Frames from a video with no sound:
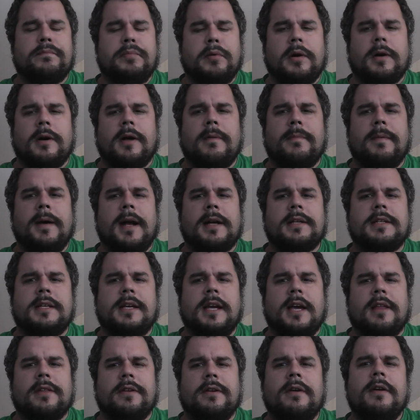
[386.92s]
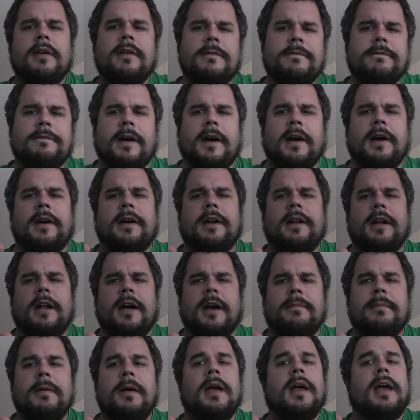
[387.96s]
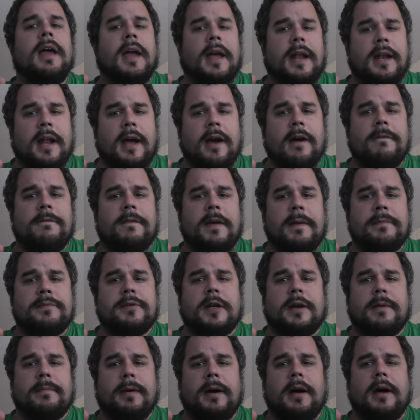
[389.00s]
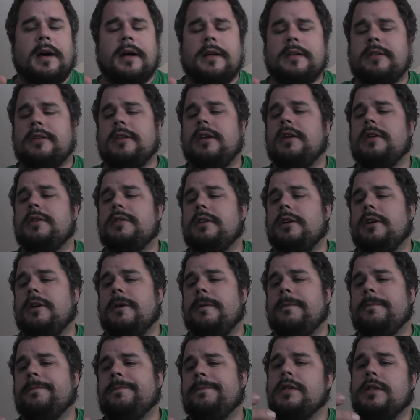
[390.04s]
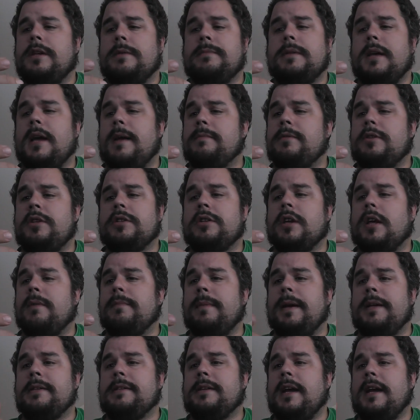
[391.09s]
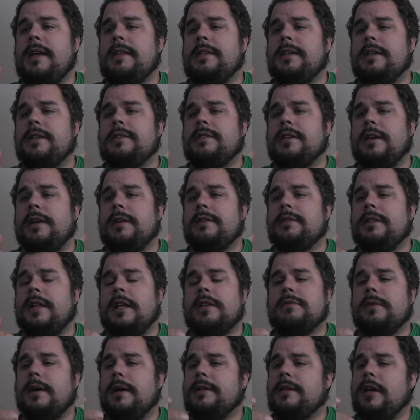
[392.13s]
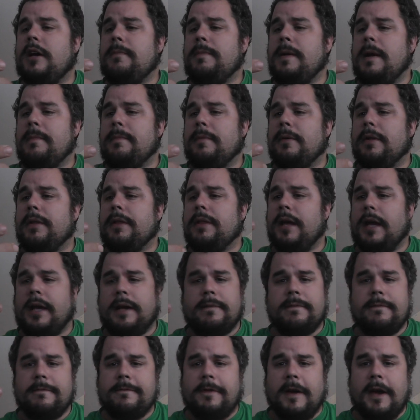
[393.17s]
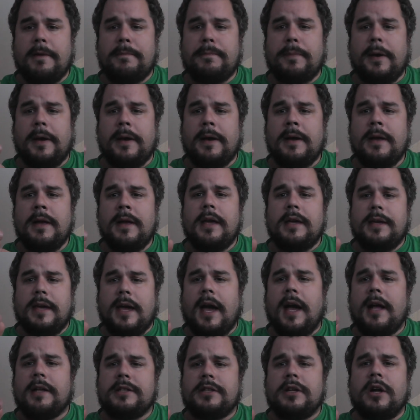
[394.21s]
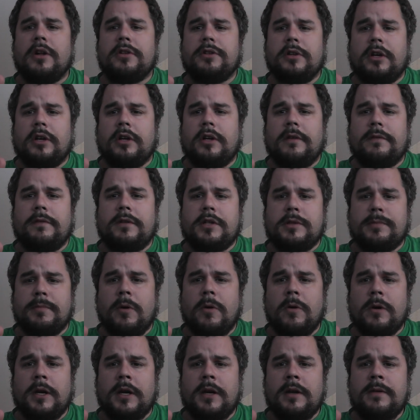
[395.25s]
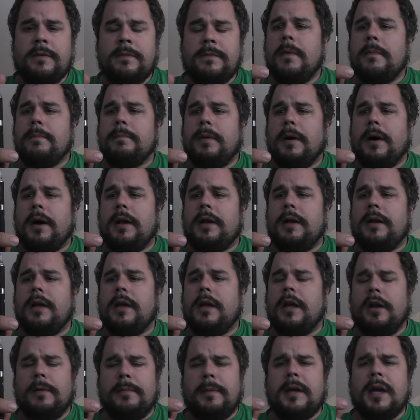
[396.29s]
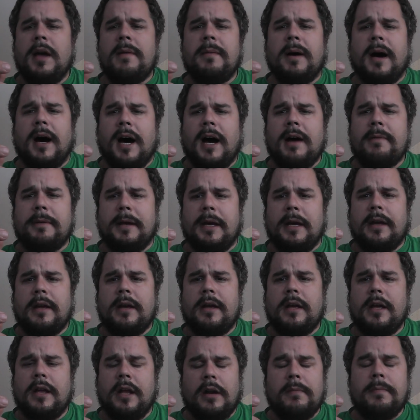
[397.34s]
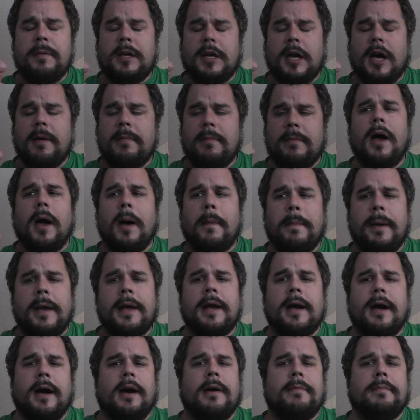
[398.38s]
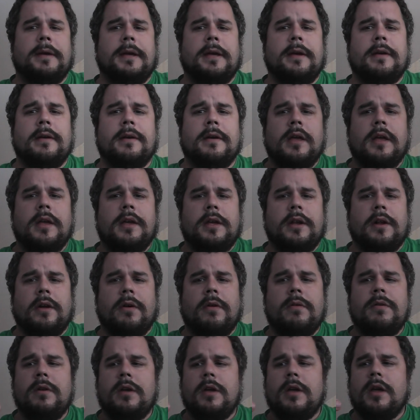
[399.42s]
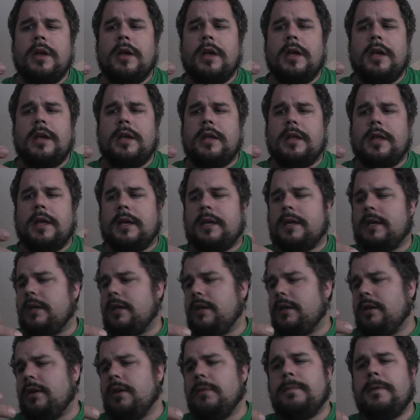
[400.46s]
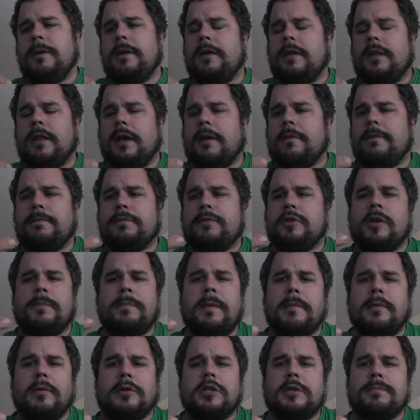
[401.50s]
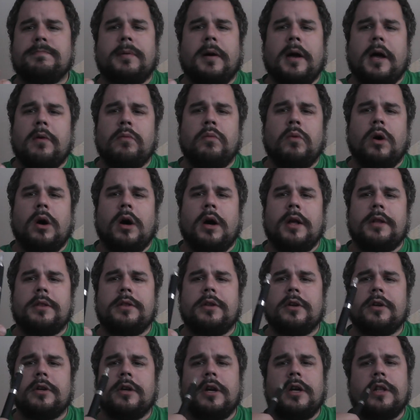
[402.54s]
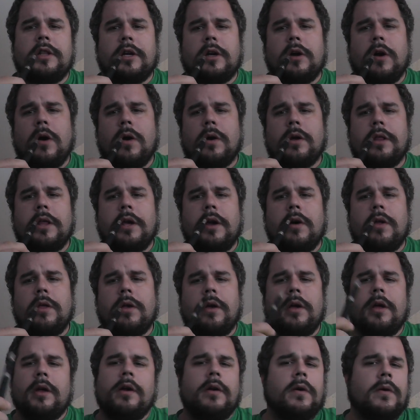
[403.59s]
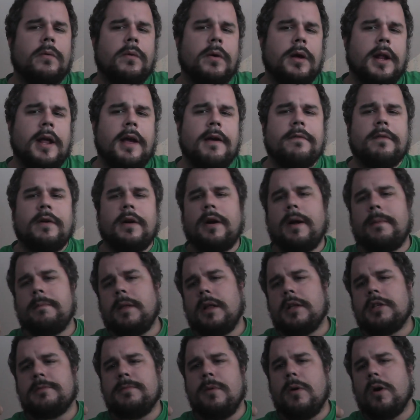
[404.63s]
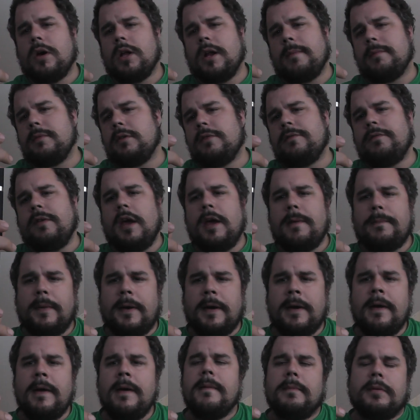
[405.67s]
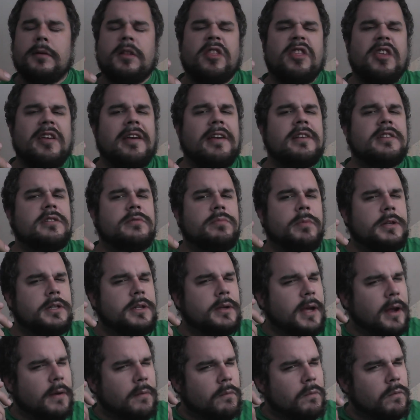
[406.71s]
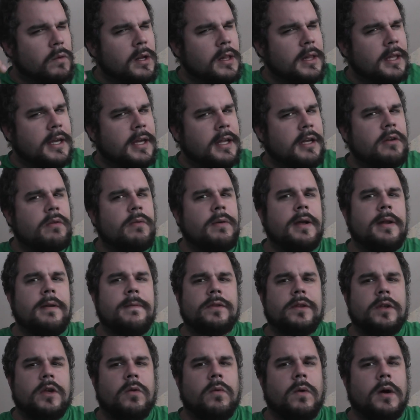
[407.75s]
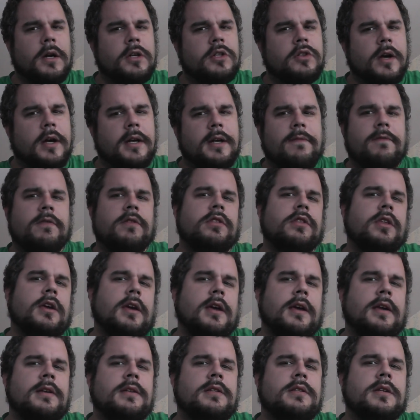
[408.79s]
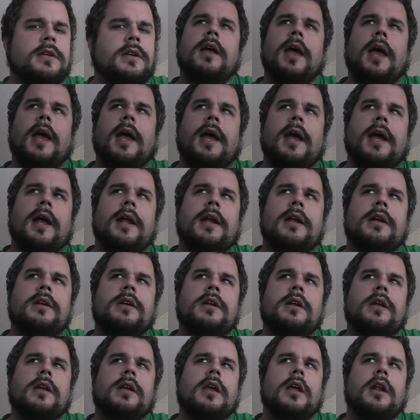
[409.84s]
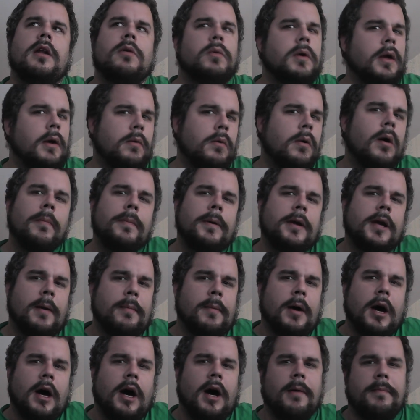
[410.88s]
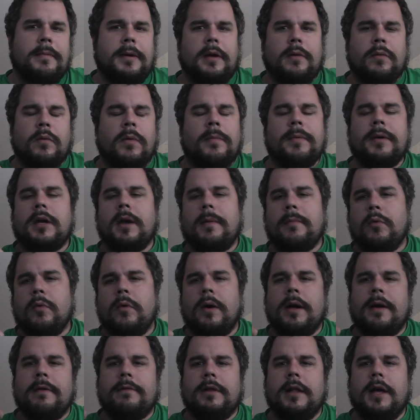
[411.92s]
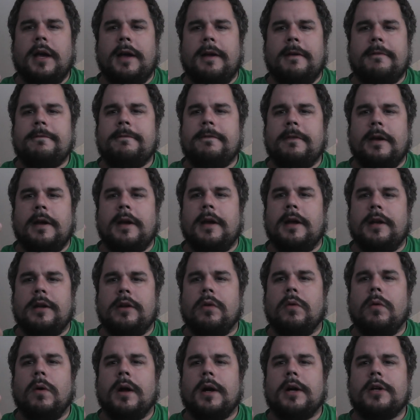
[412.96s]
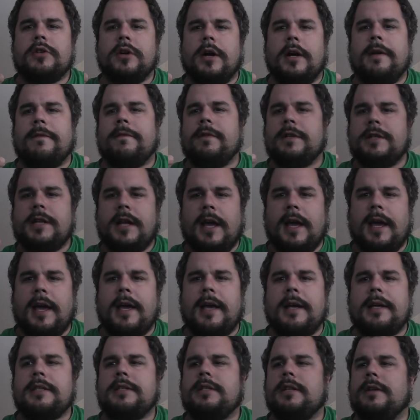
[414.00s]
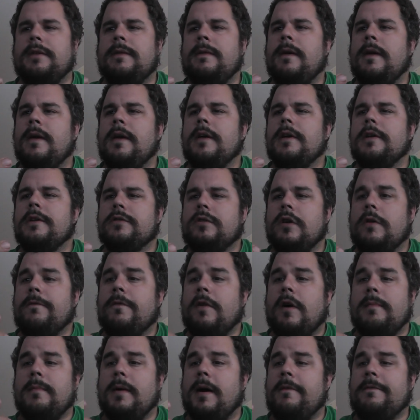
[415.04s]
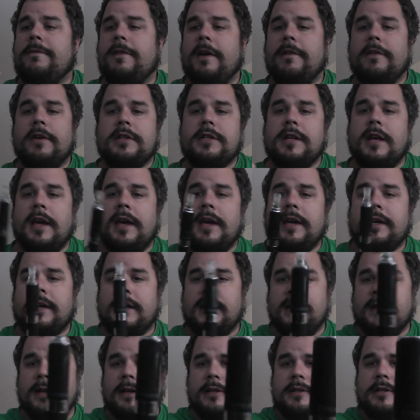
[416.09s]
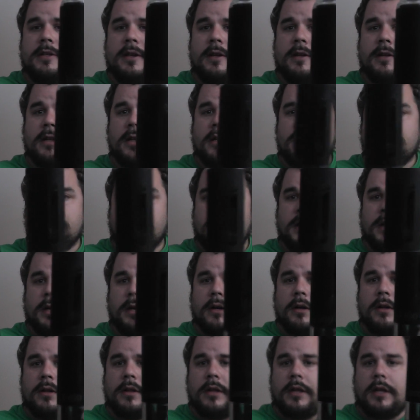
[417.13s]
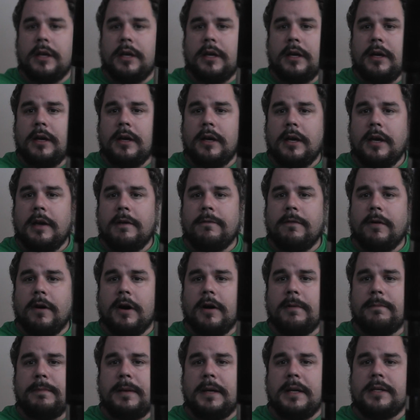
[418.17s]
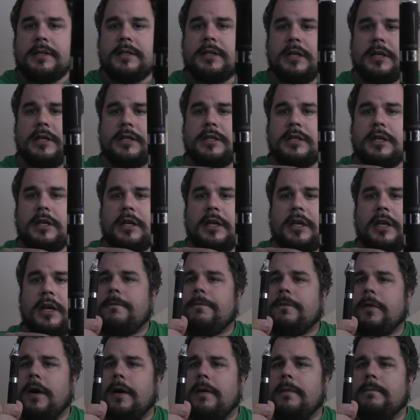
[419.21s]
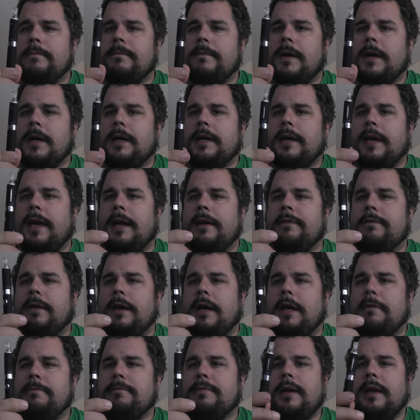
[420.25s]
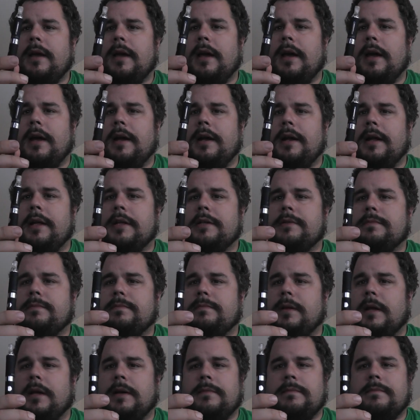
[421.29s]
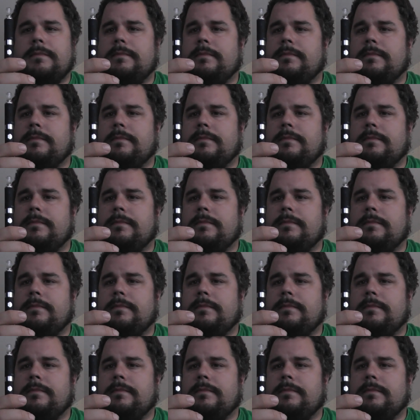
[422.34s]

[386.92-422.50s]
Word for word: put it all back together, fired it up, and now it vapes like a boss. So sometimes you just got to maintain these things, and that's why I tell people like vaping. Yeah, it's an alternative to smoking, but it'll become a hobby. It'll become a big hobby. You know, like you'd be like some people just buy one they're good they go they go you know whatever i'm not smoking i'm just vaping but the thing is, is when you get really into it you want to try different things and it'll, it will become a hobby it will become a way of life and you'll want to try different tanks and so far, my favorite tank is this one here, the Evod BCC from CanVape, and it's like